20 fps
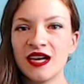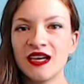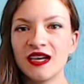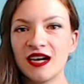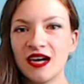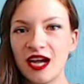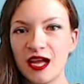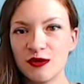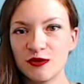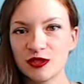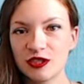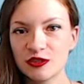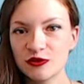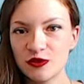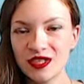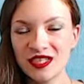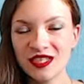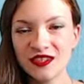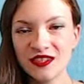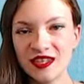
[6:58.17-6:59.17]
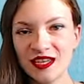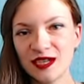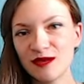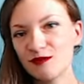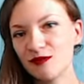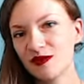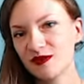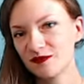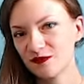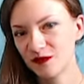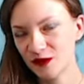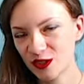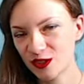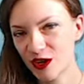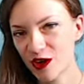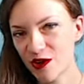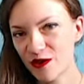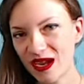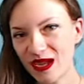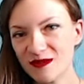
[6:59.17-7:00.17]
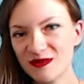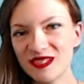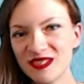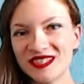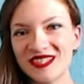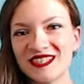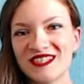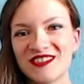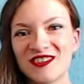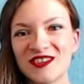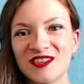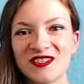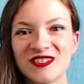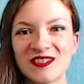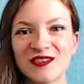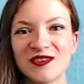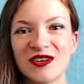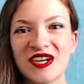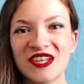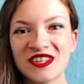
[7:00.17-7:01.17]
I will read them. You know, I'm a teacher, so I